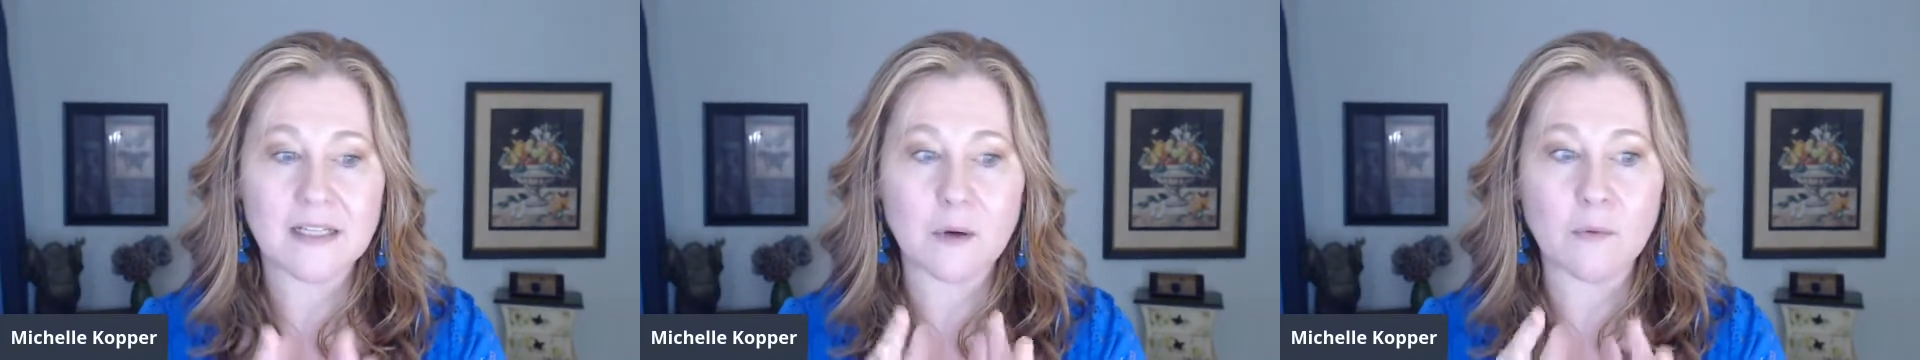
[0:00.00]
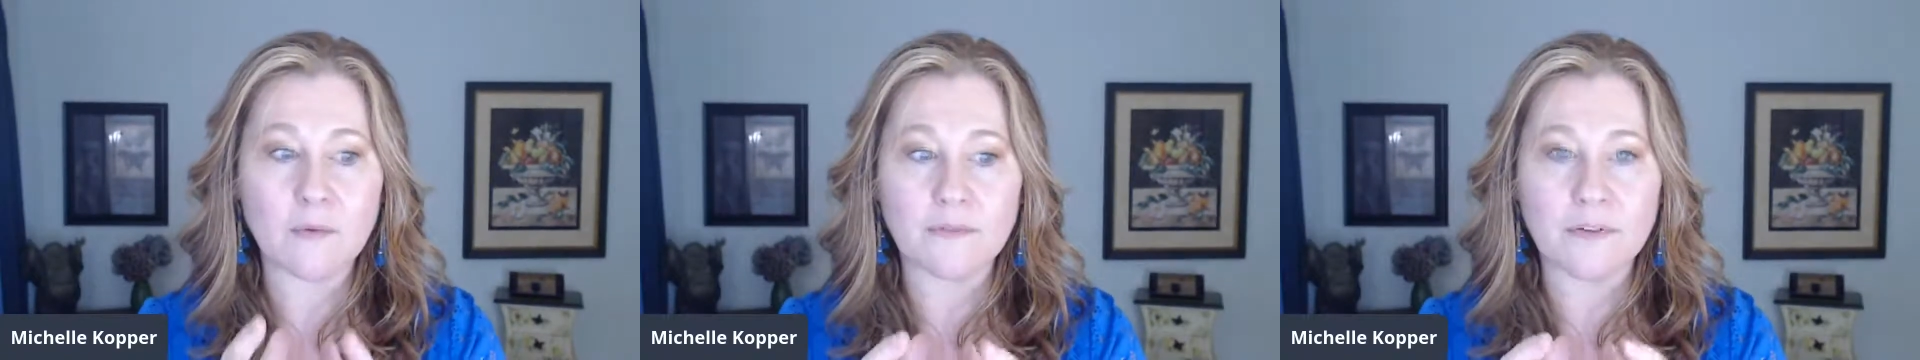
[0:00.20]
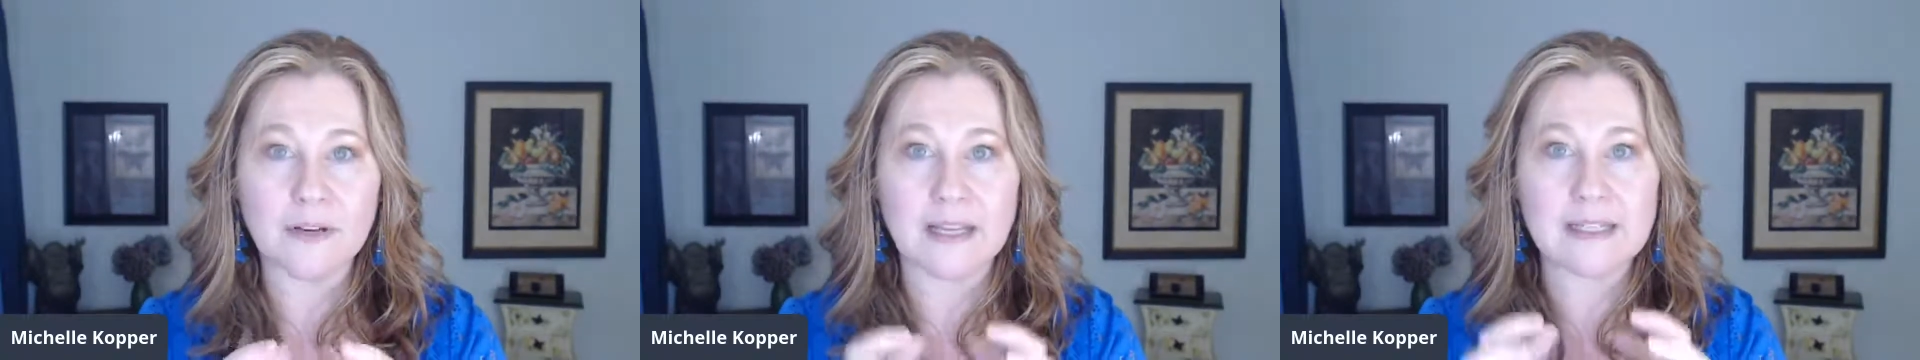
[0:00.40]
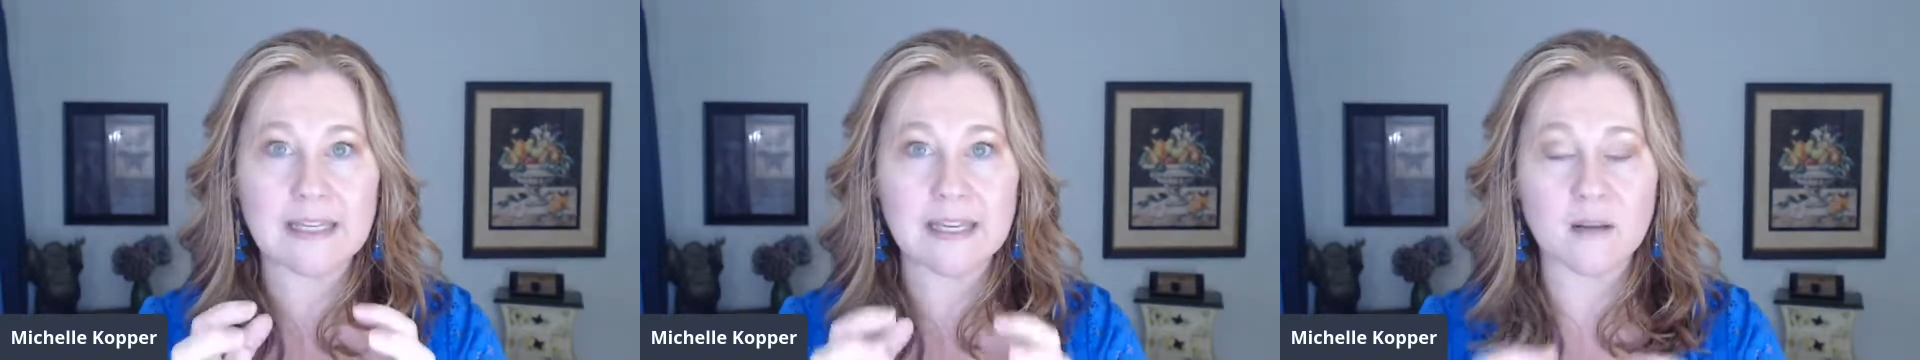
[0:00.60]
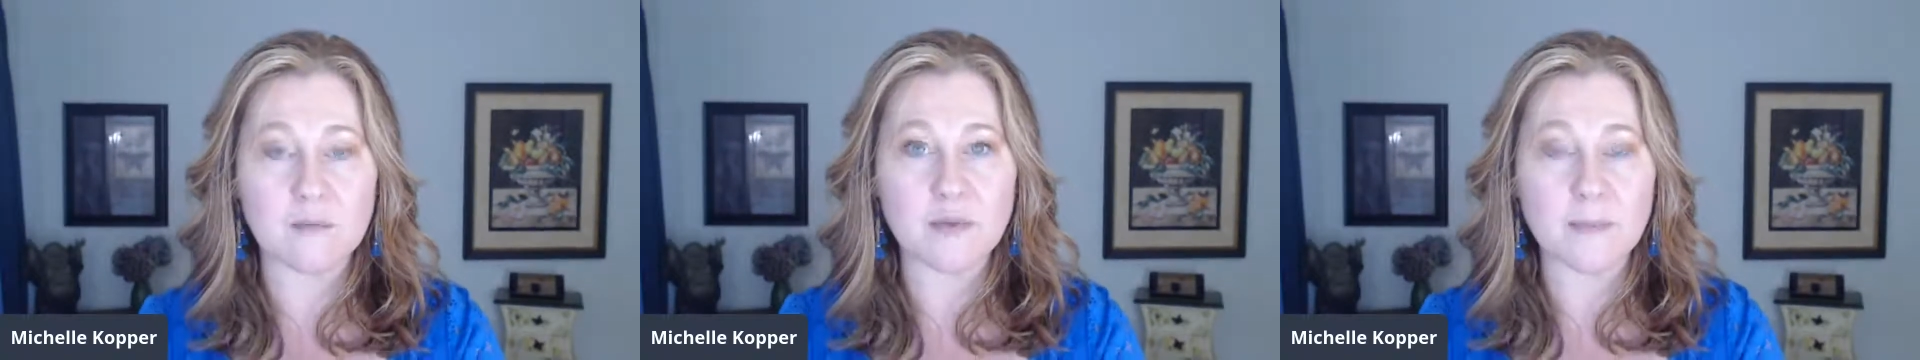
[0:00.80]
don't forget to
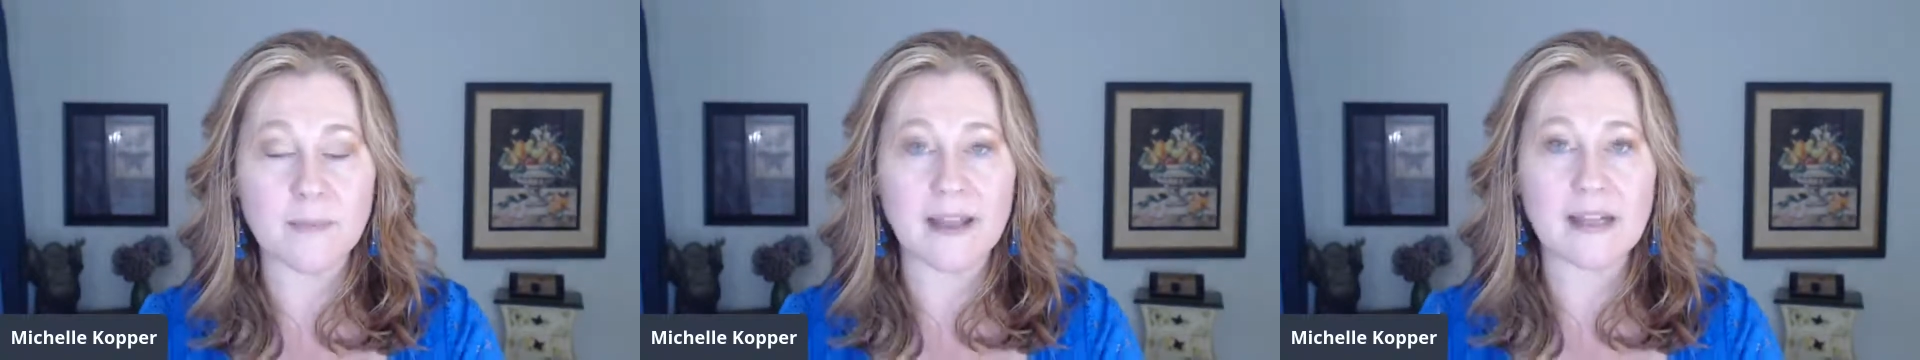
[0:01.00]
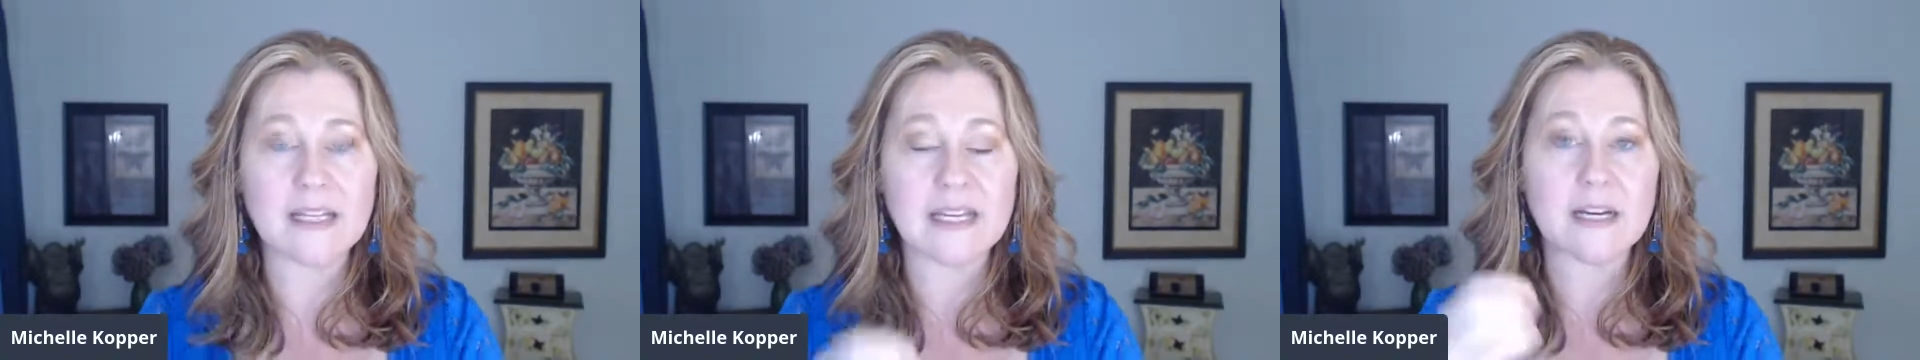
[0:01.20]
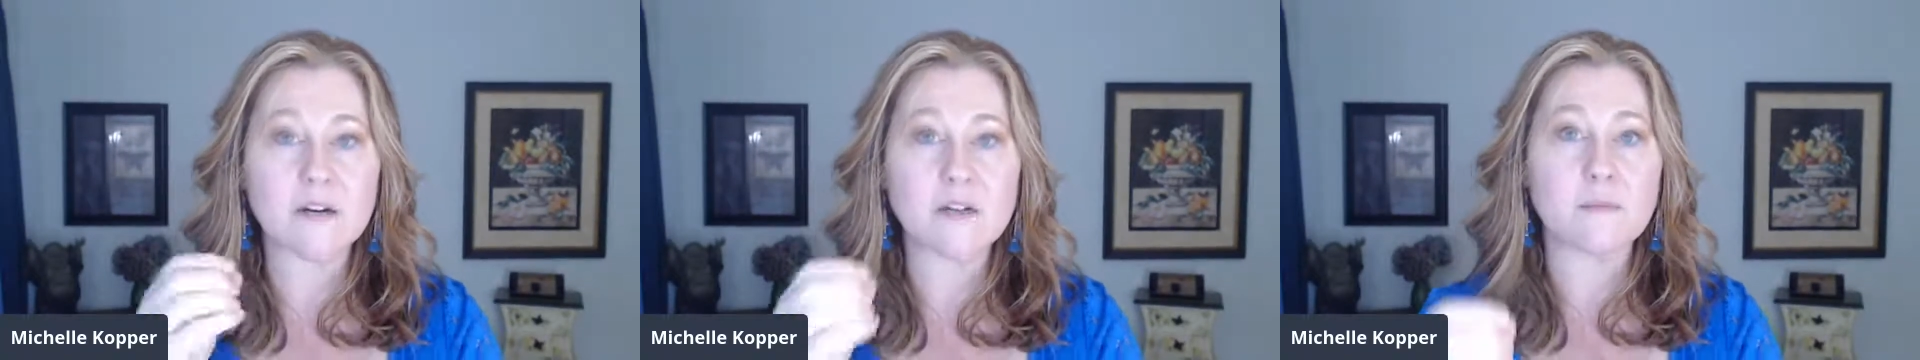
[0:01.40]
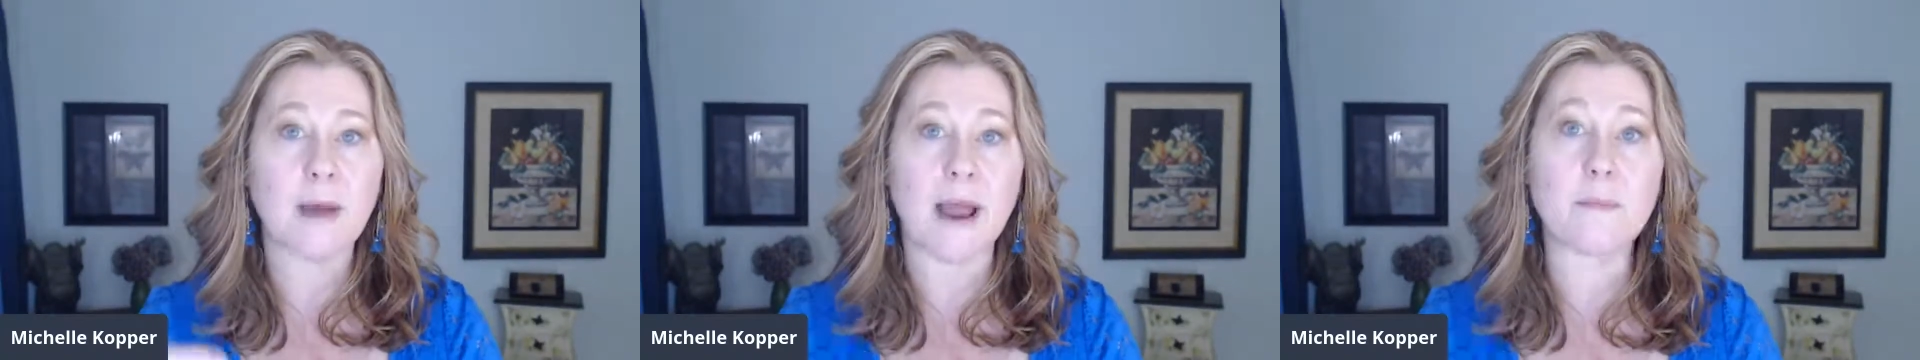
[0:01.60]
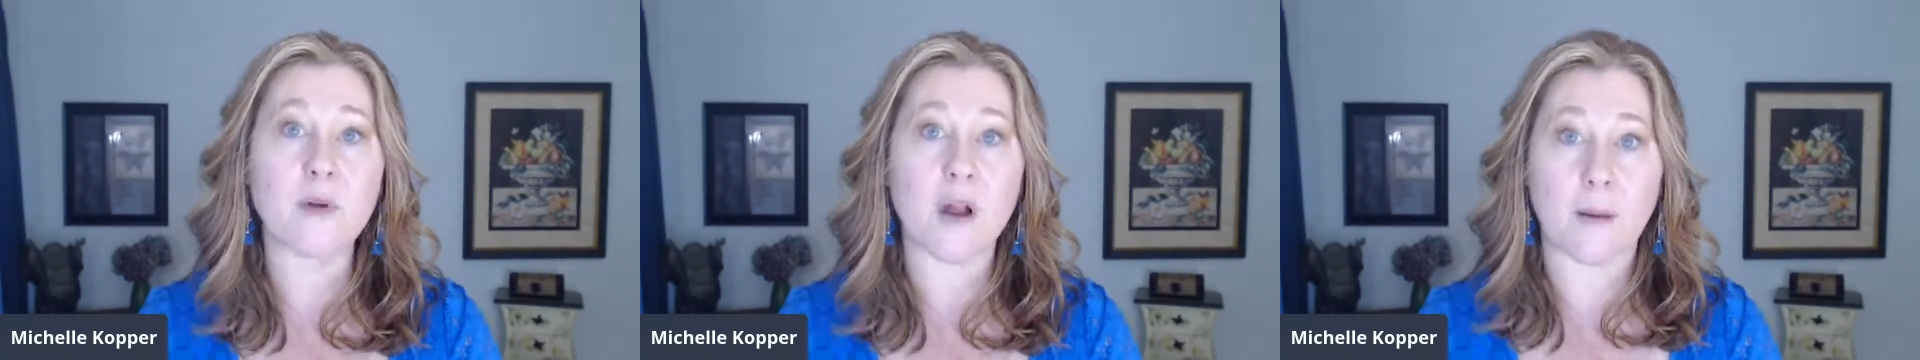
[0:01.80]
implement. Here's
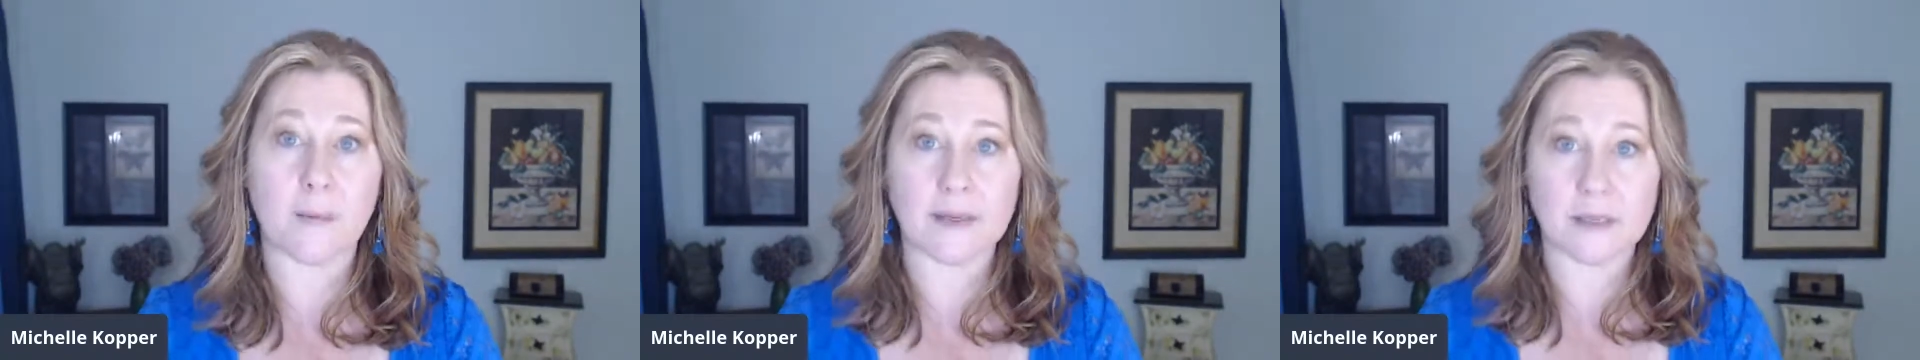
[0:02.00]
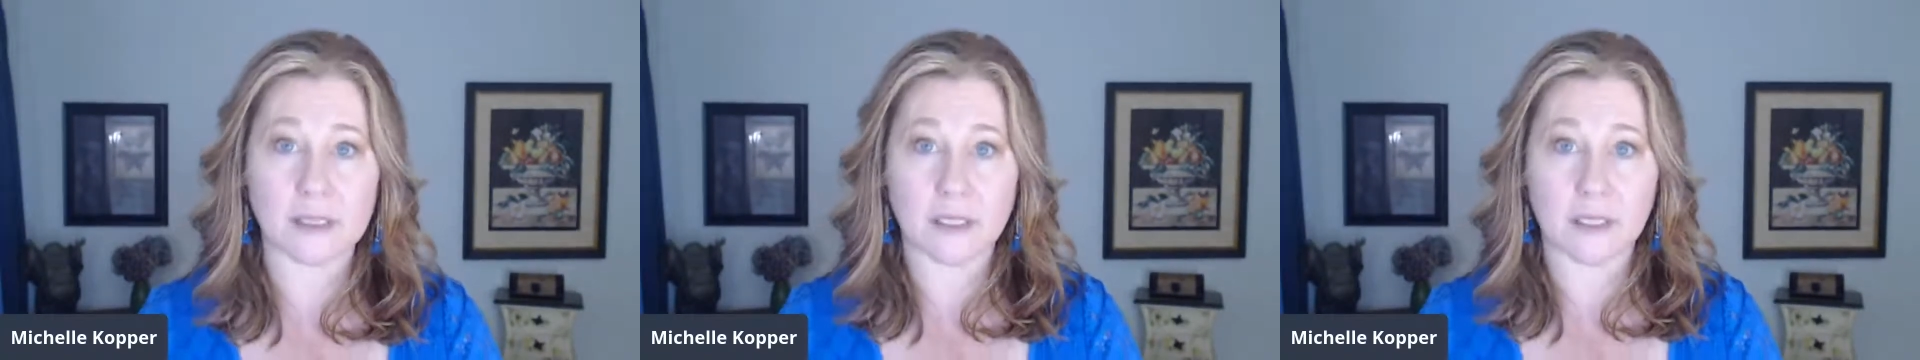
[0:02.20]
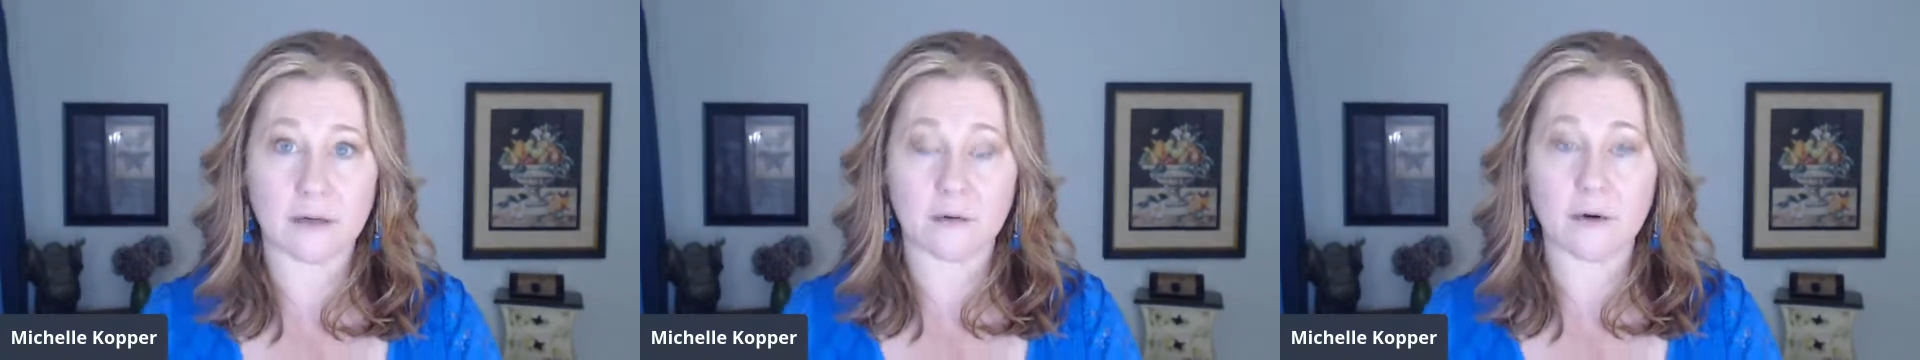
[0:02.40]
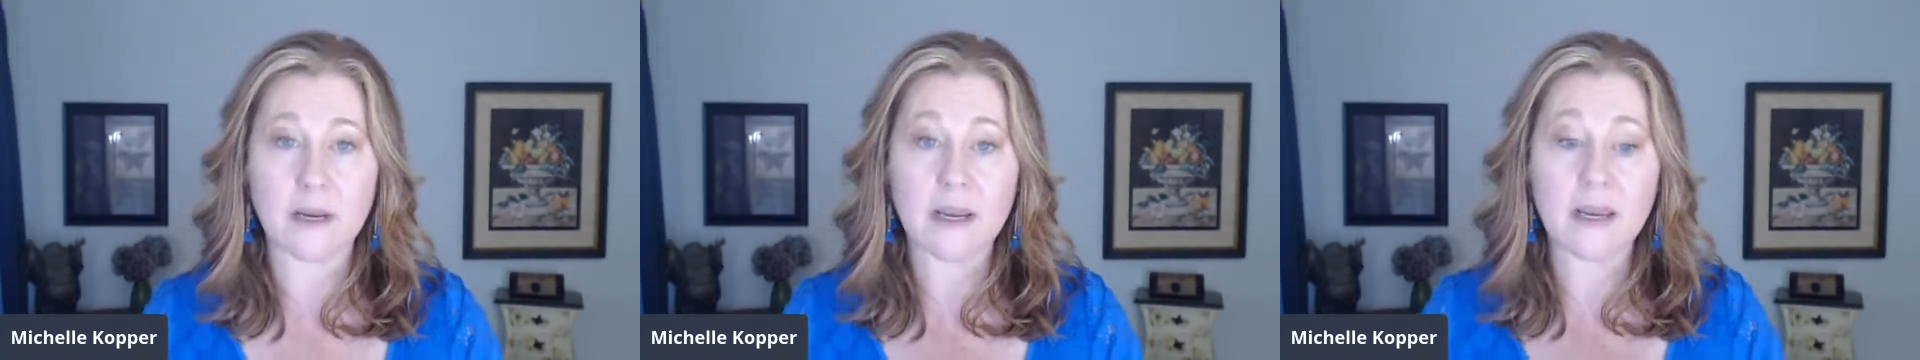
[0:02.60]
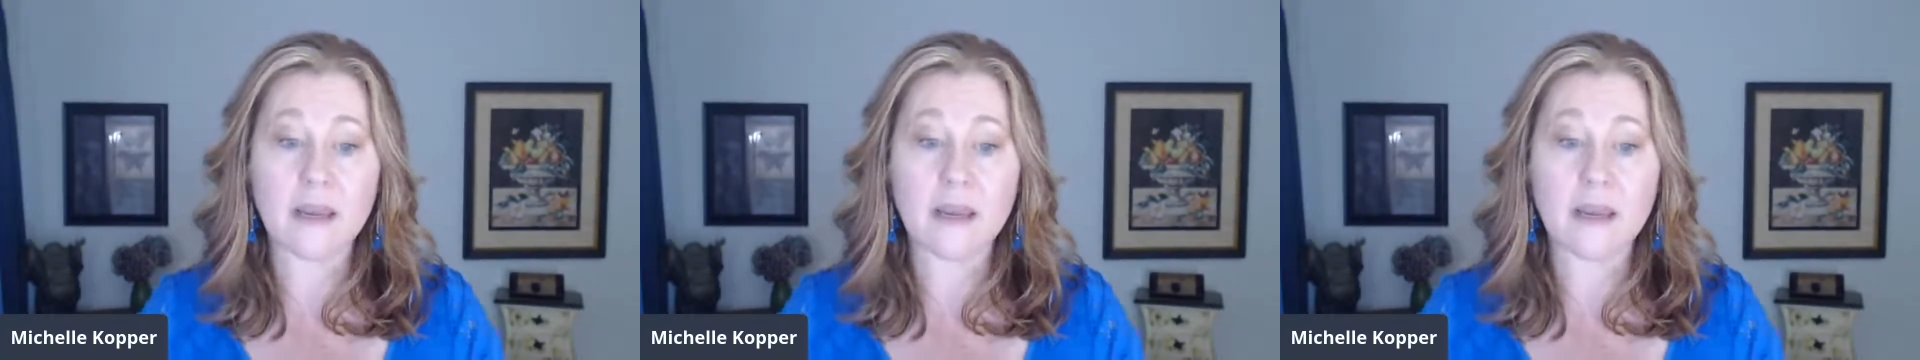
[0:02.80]
my promise to you.